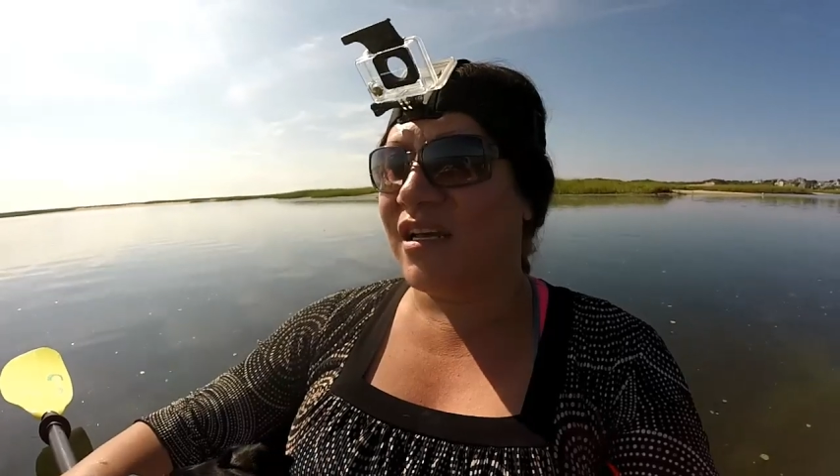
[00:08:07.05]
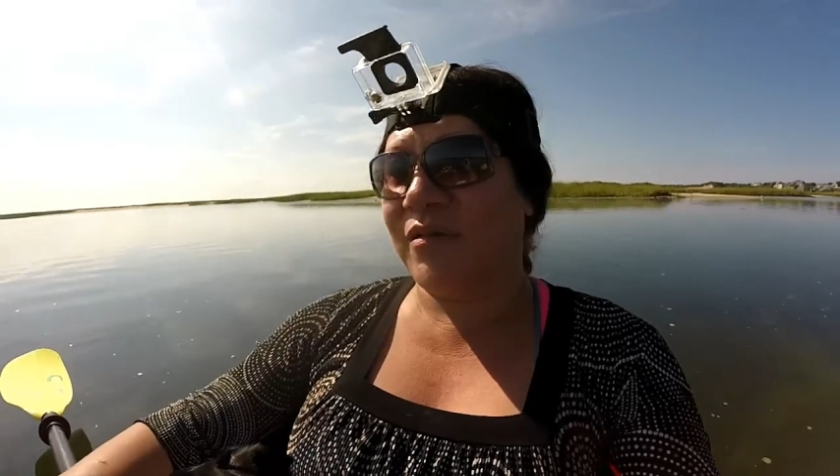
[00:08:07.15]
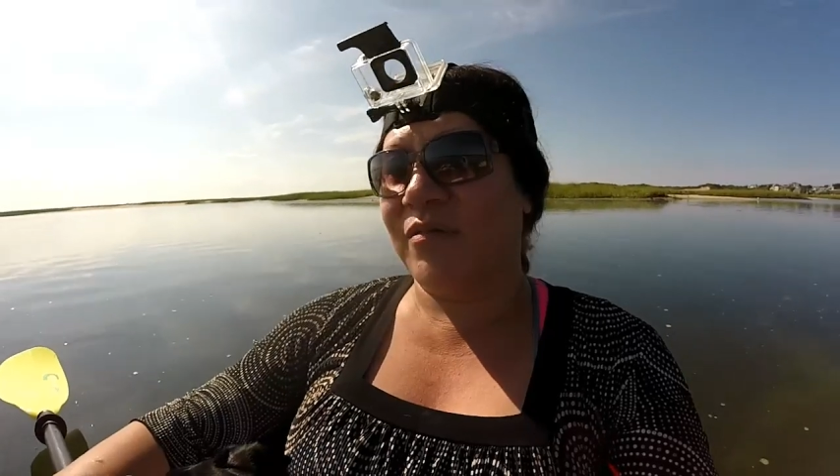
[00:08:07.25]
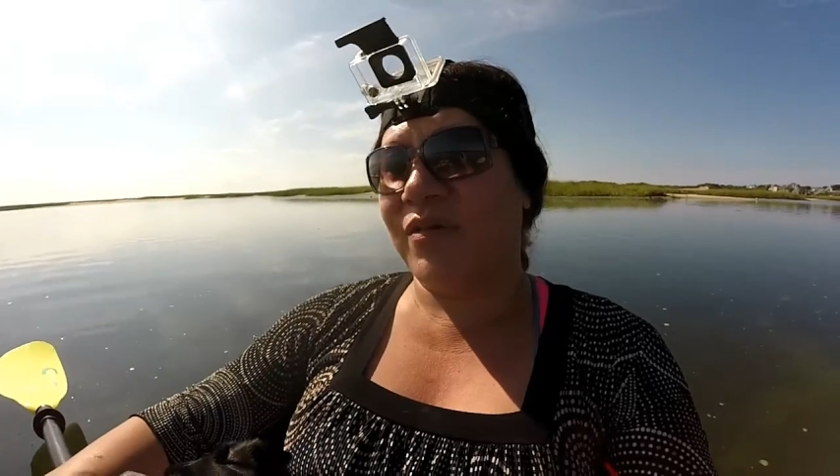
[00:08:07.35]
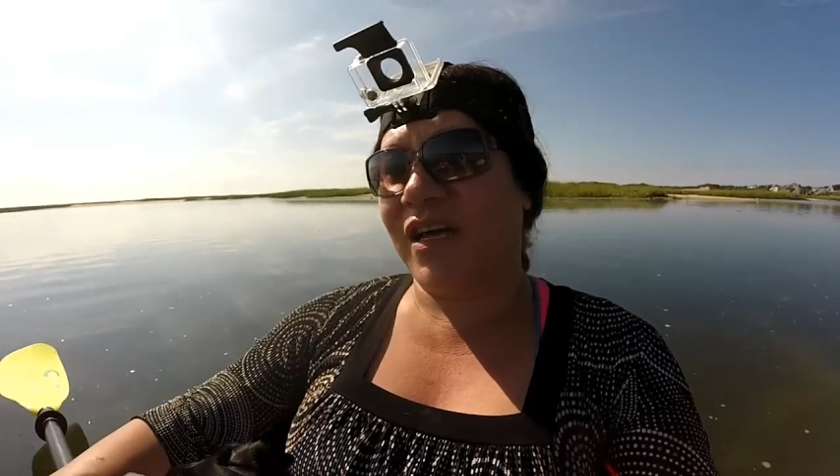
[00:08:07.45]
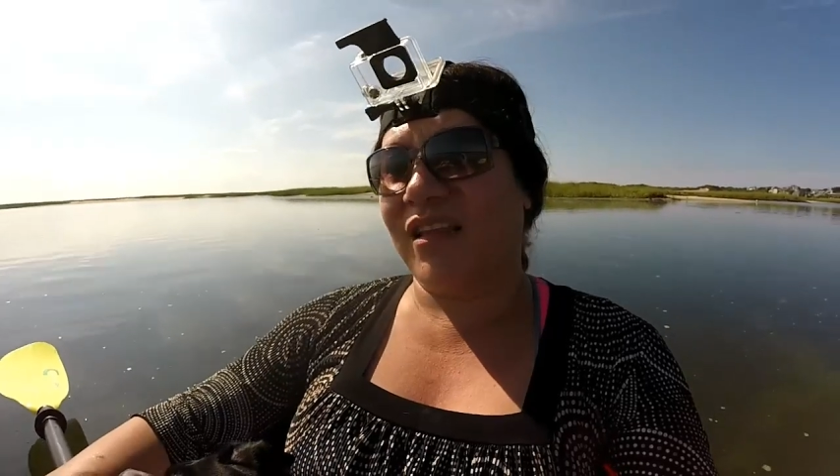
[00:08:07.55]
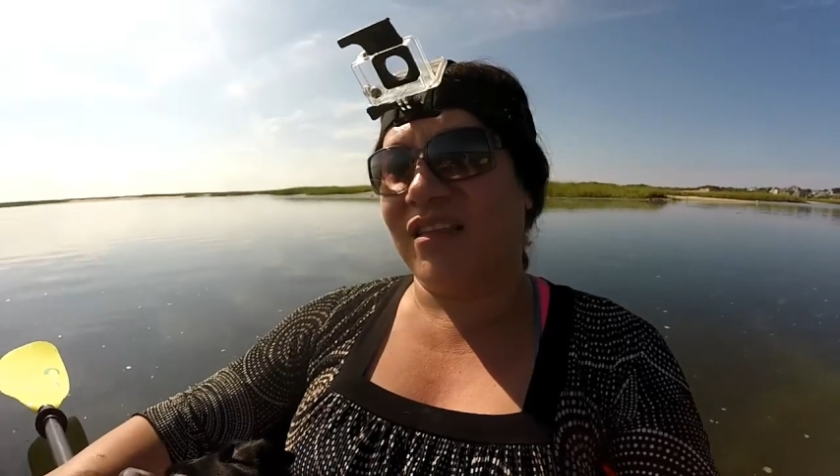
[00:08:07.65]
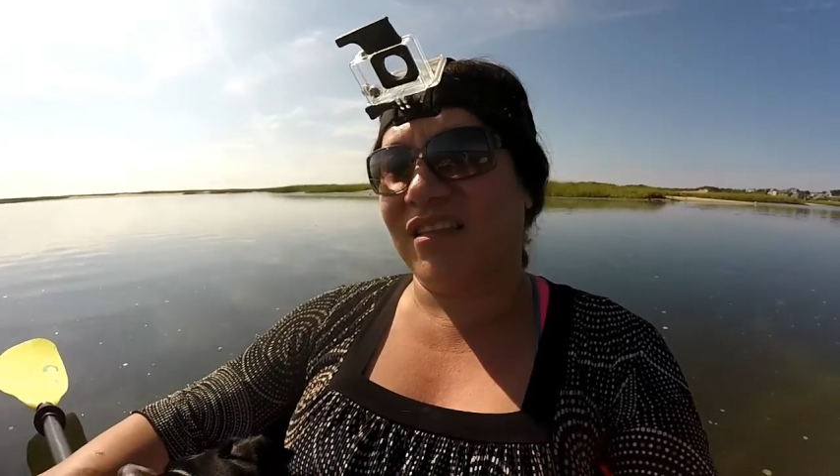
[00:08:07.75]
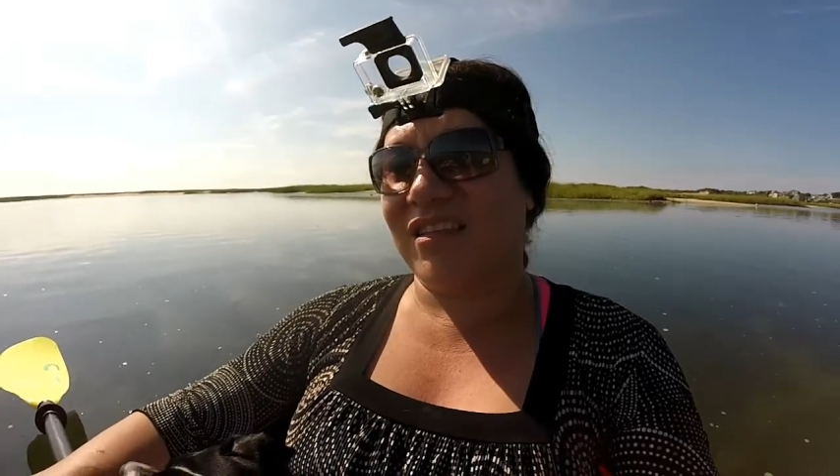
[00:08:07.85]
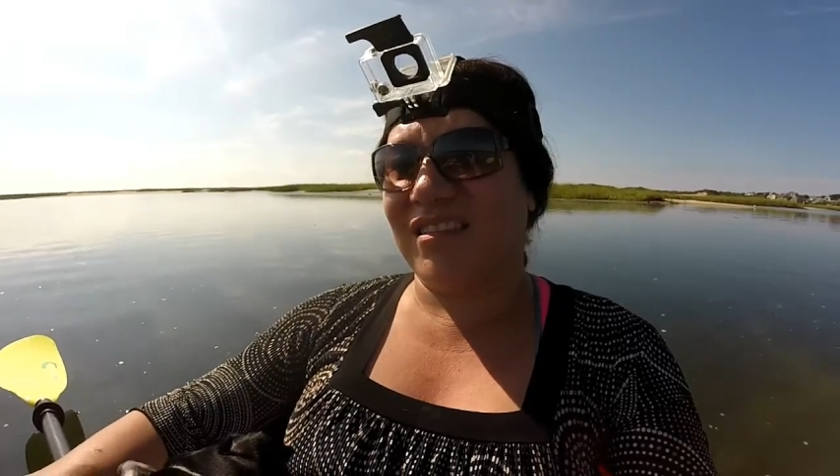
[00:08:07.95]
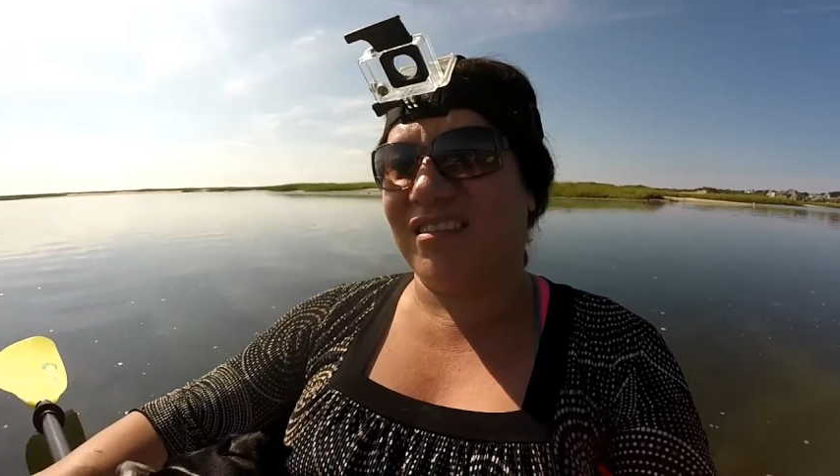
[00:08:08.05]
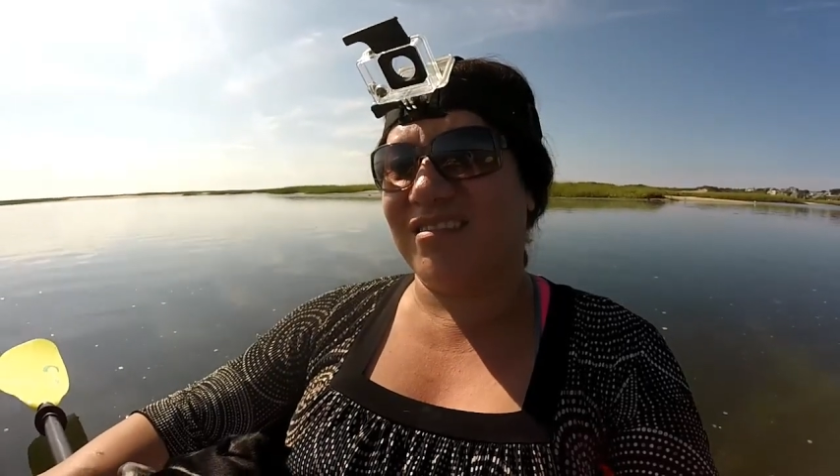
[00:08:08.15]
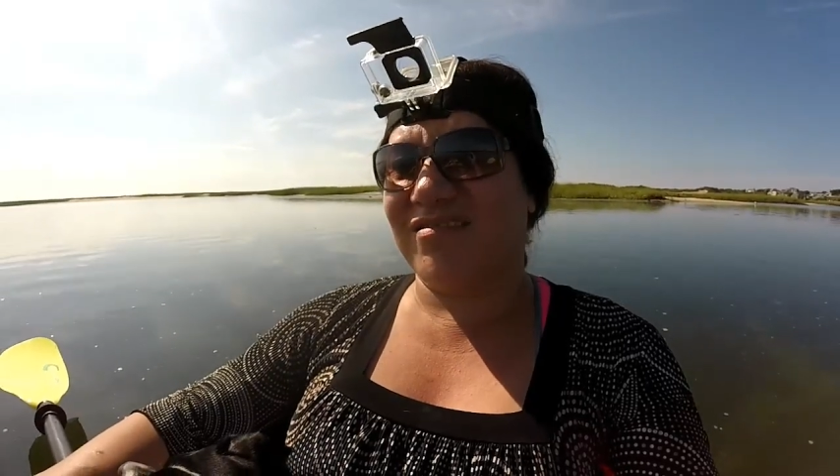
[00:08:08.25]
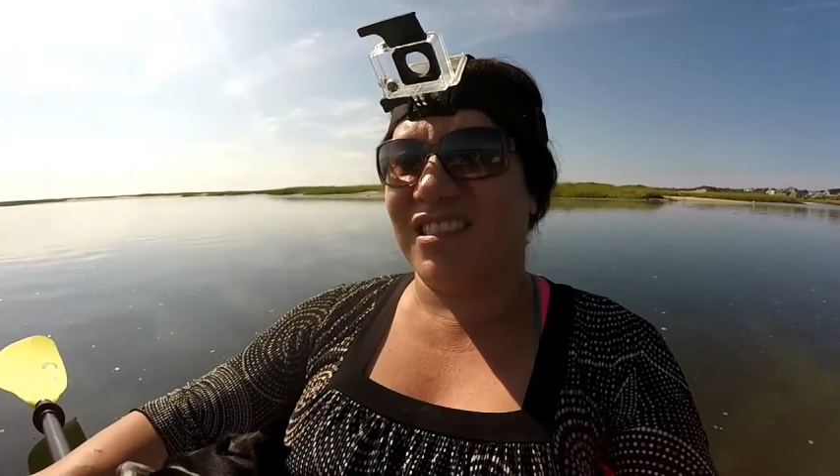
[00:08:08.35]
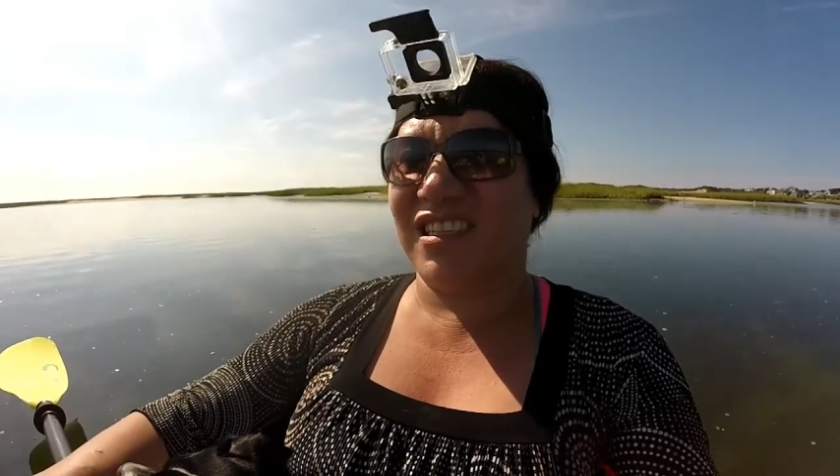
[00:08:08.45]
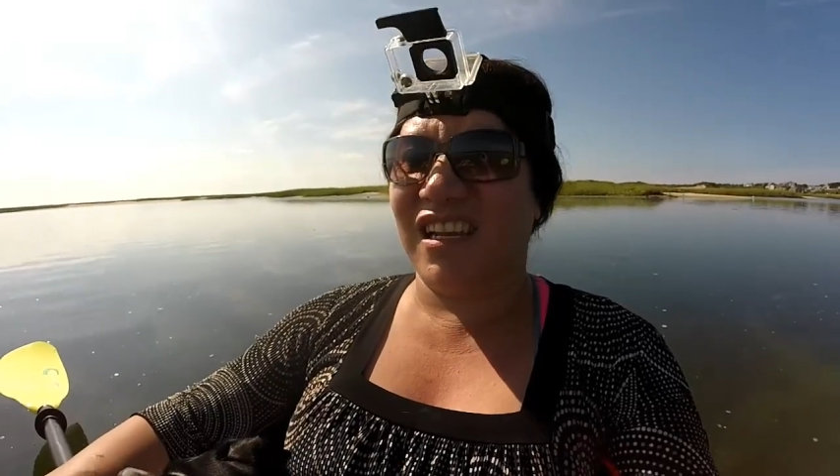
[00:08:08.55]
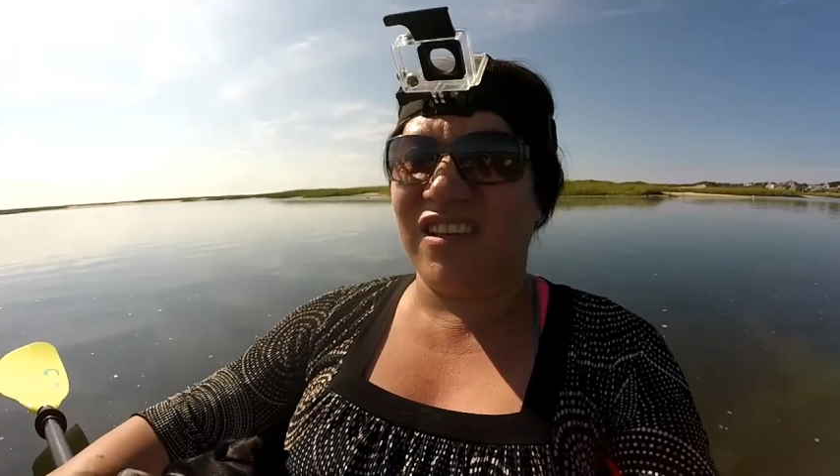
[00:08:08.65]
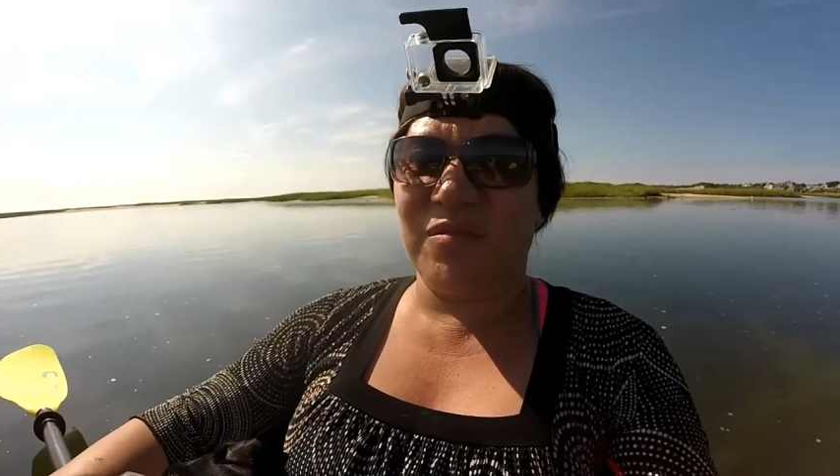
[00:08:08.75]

I mean, but you know,